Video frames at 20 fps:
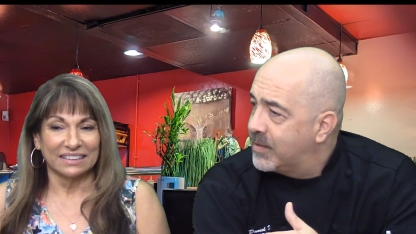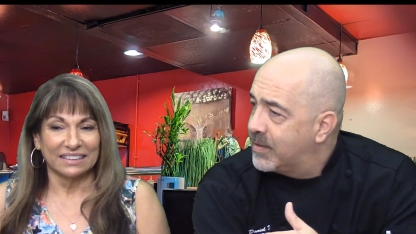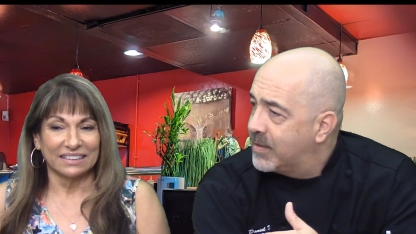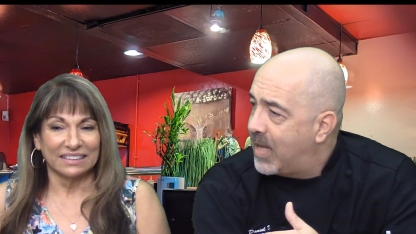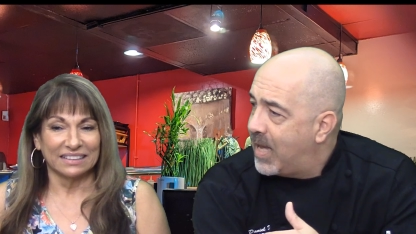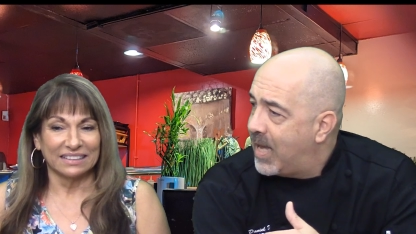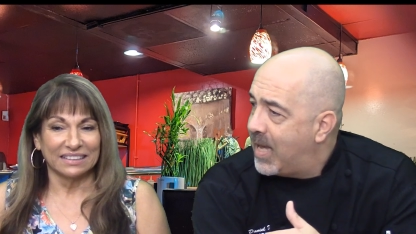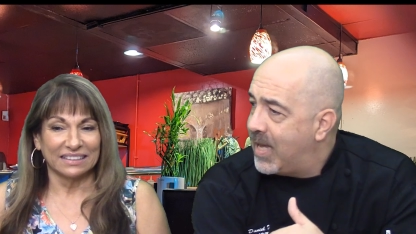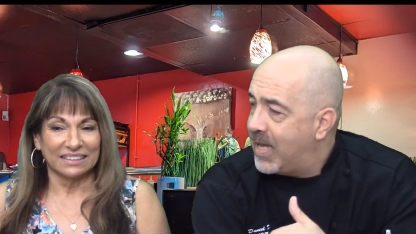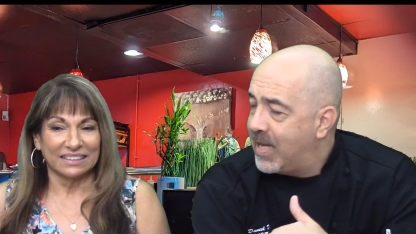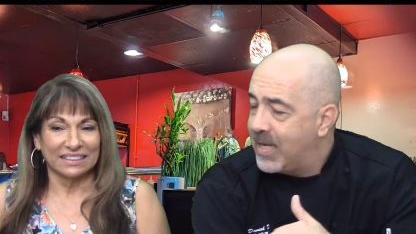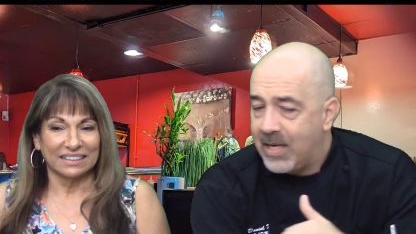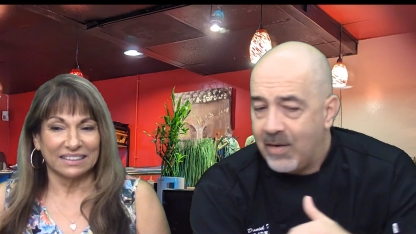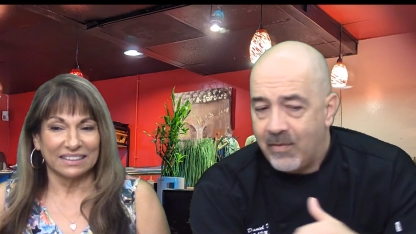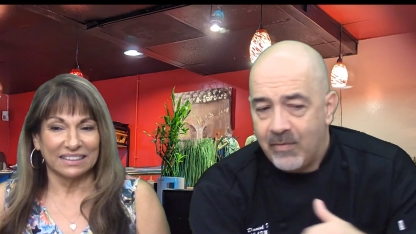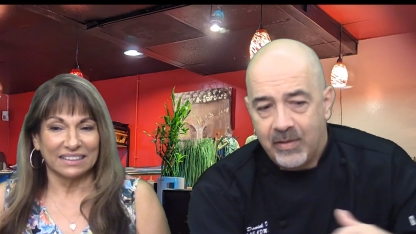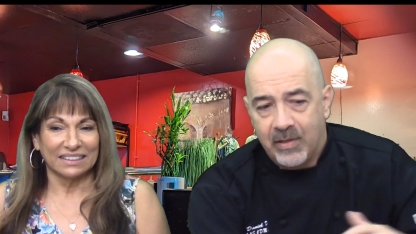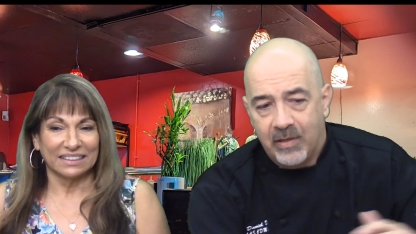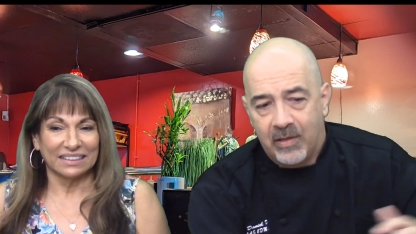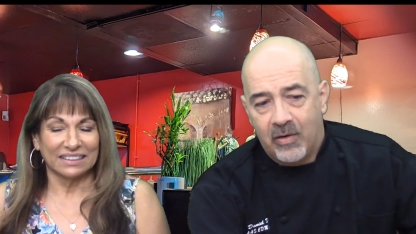Speaker 1: and it,
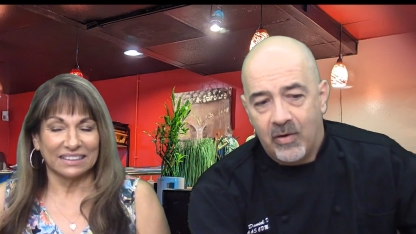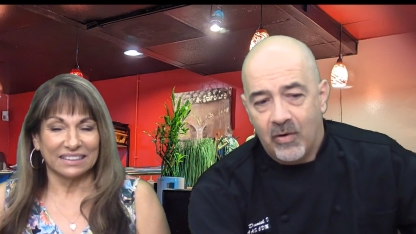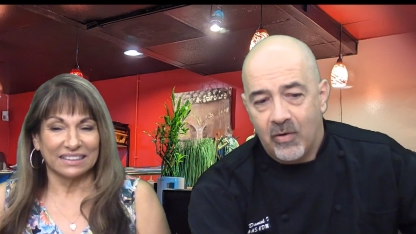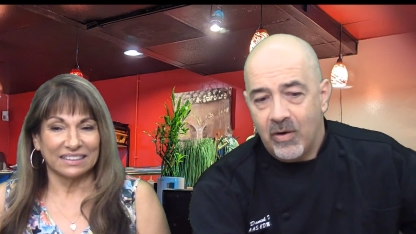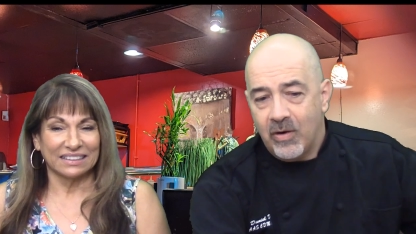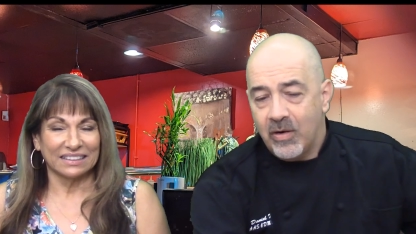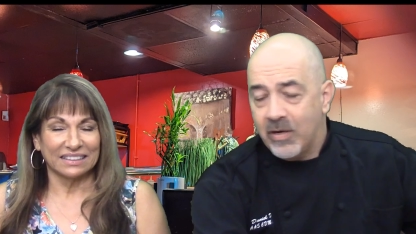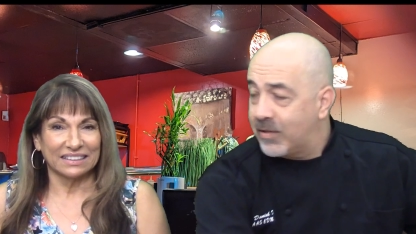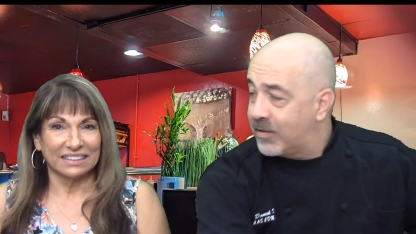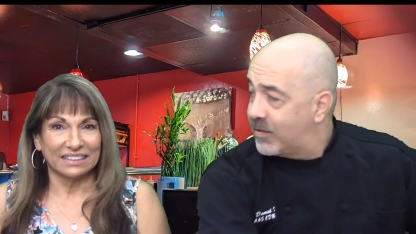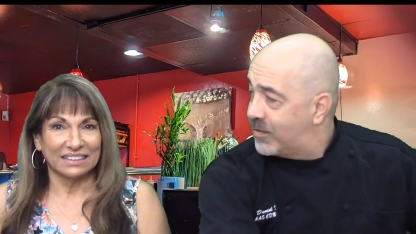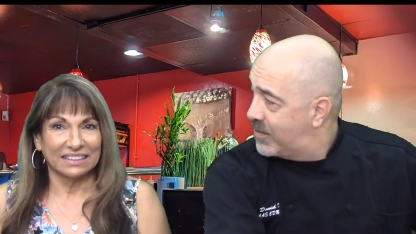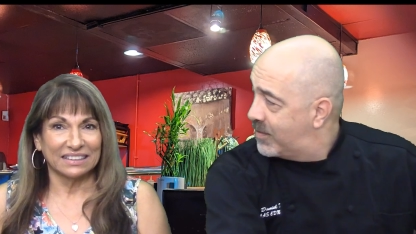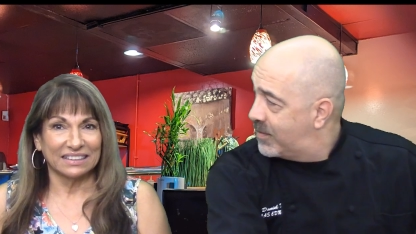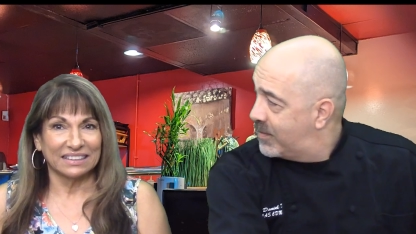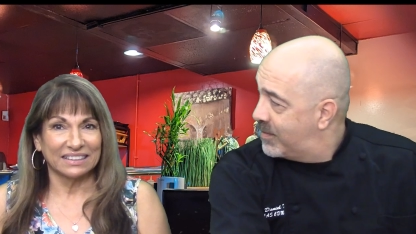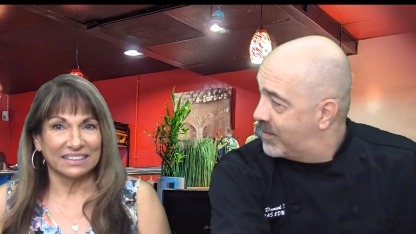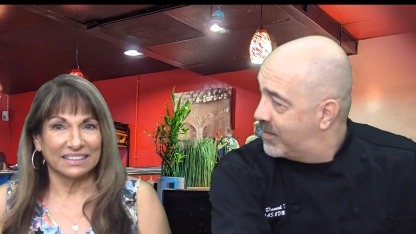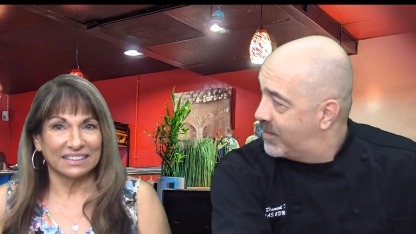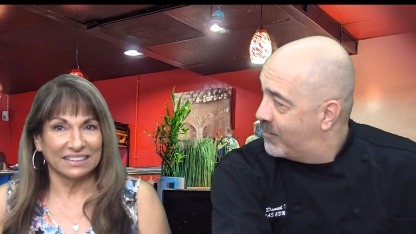the girl
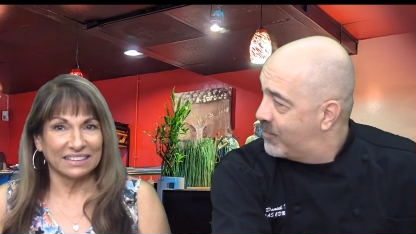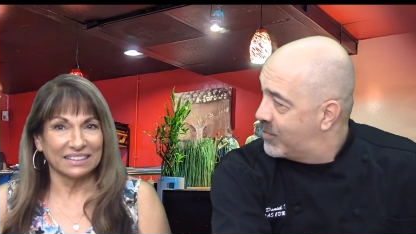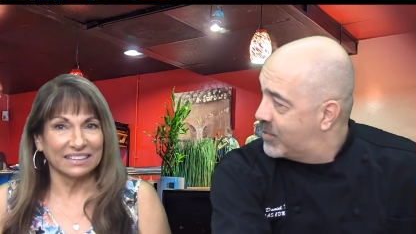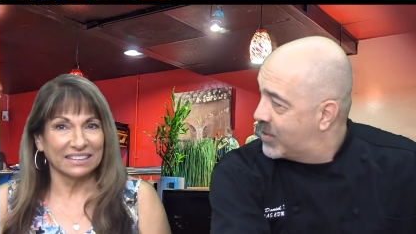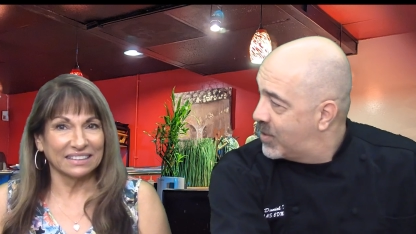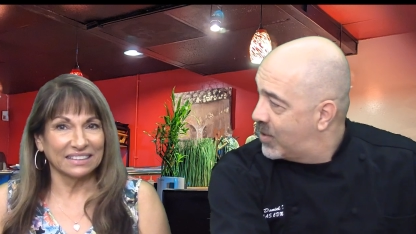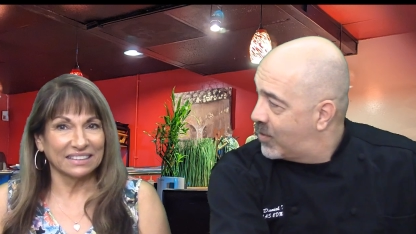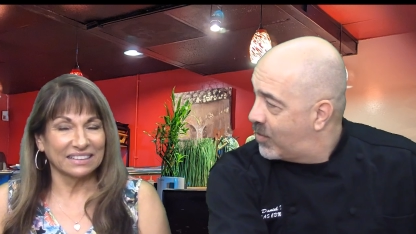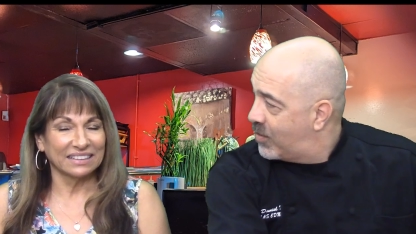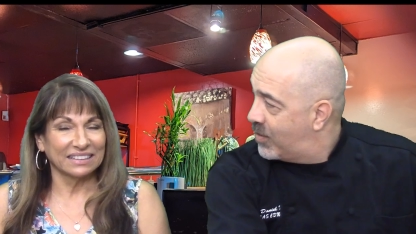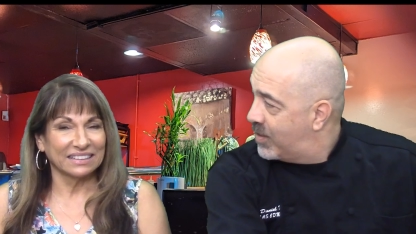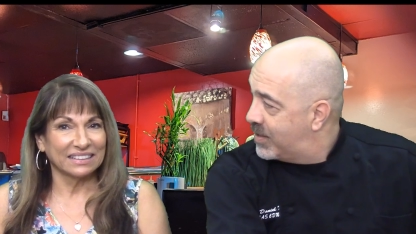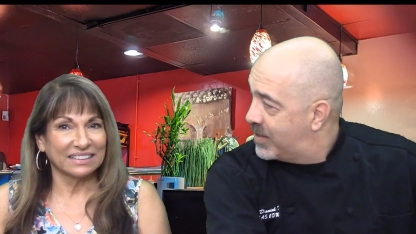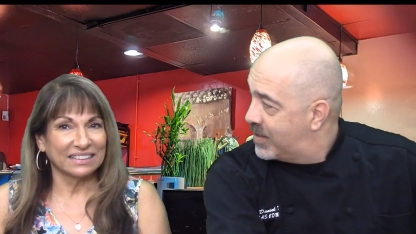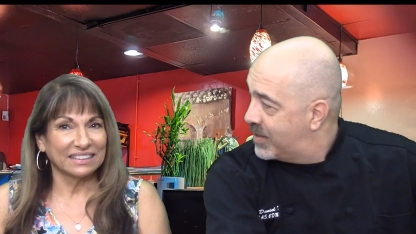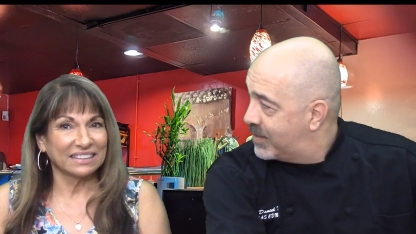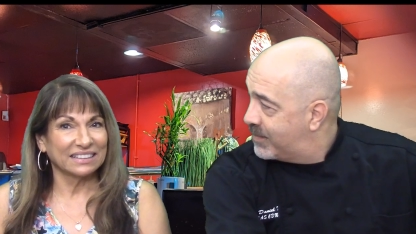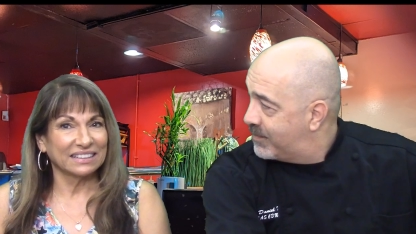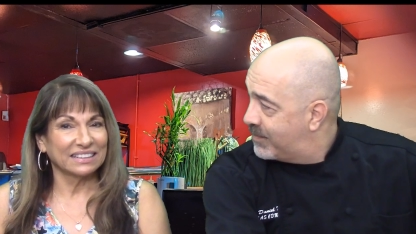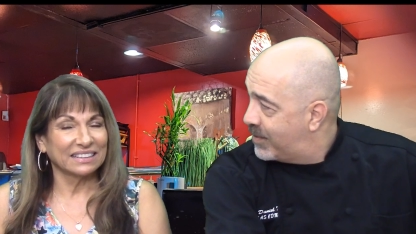was mm-hmm. in the in
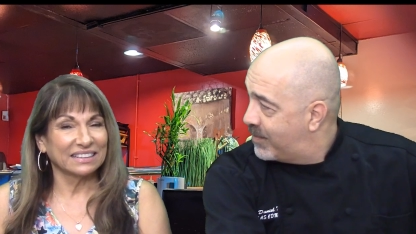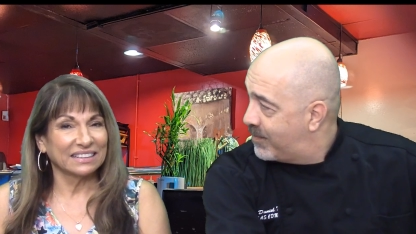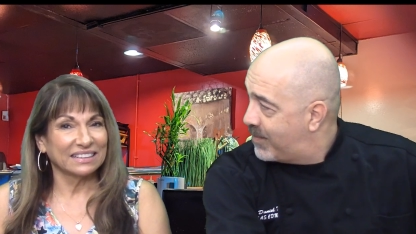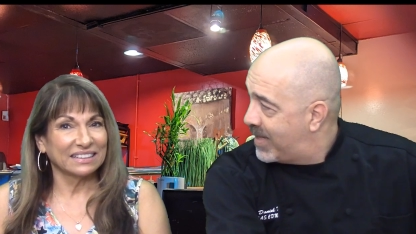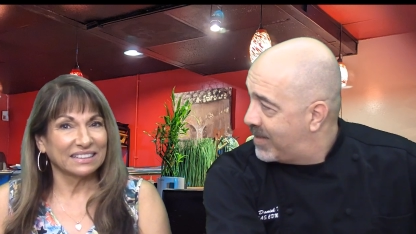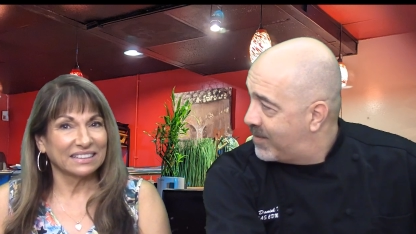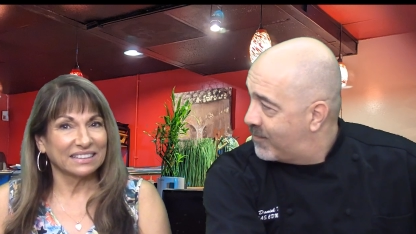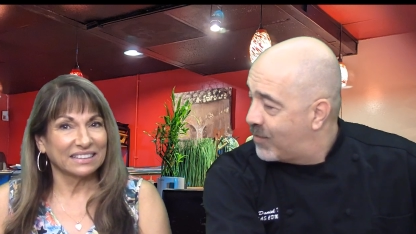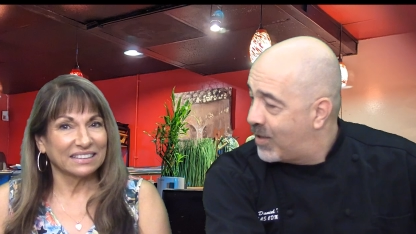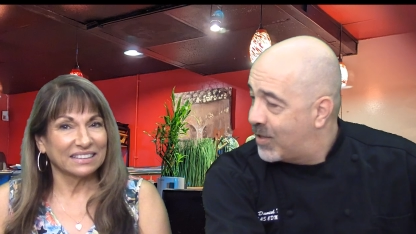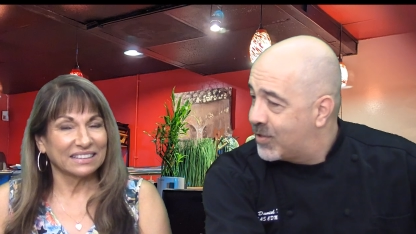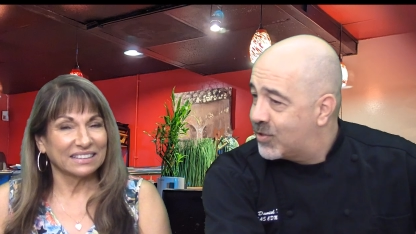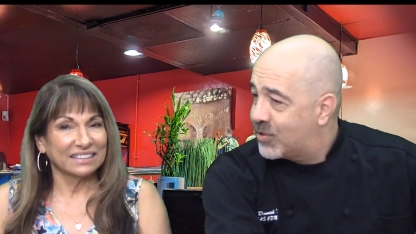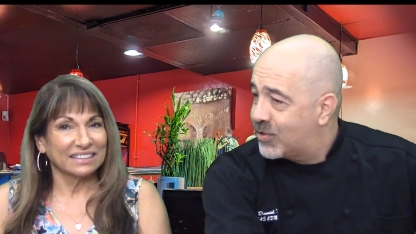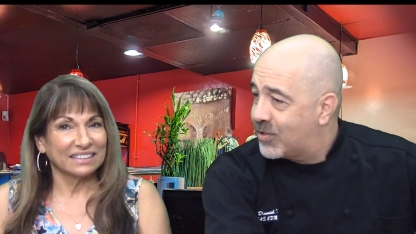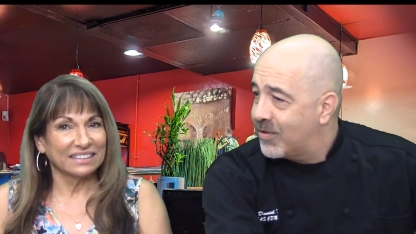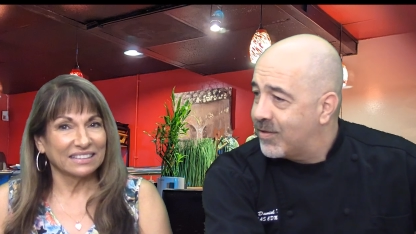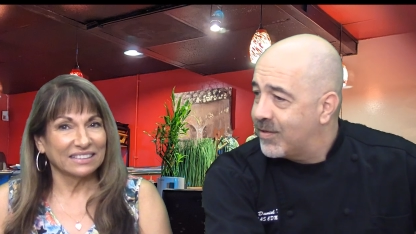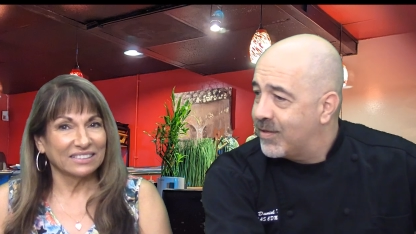the, the, by the register.